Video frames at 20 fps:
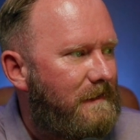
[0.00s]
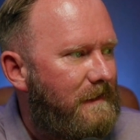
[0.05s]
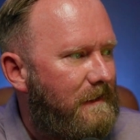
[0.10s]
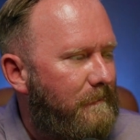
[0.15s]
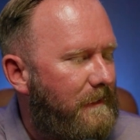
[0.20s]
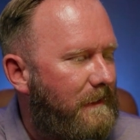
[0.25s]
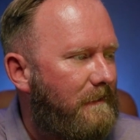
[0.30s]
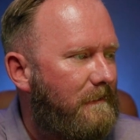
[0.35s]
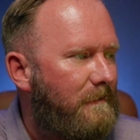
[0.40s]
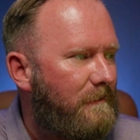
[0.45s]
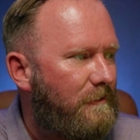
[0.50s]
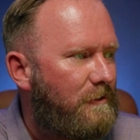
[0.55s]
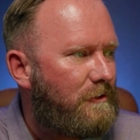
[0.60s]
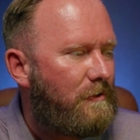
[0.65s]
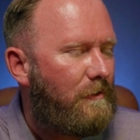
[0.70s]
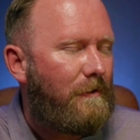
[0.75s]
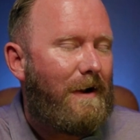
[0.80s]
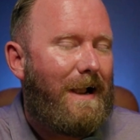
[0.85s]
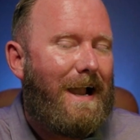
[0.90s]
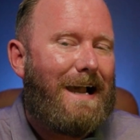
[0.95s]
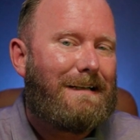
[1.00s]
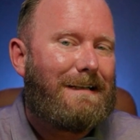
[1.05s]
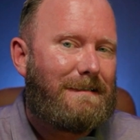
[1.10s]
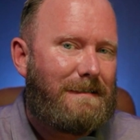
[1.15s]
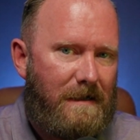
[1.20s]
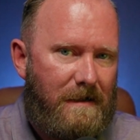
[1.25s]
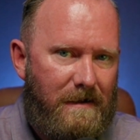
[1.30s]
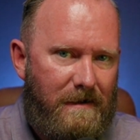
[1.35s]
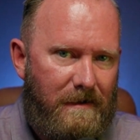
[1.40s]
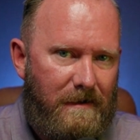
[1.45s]
seeming a little shorter at
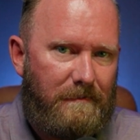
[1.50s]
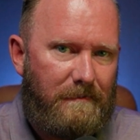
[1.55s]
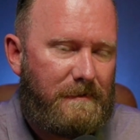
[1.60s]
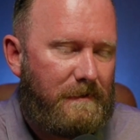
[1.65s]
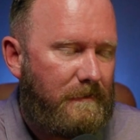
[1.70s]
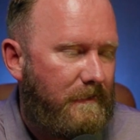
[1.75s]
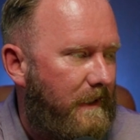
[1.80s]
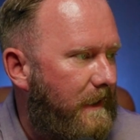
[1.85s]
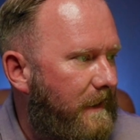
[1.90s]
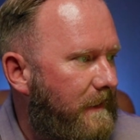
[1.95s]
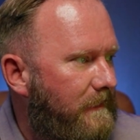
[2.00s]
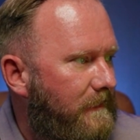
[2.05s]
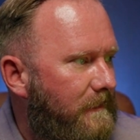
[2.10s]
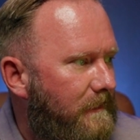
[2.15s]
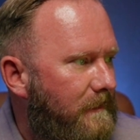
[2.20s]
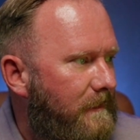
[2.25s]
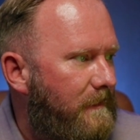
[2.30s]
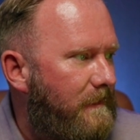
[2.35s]
times? Okay.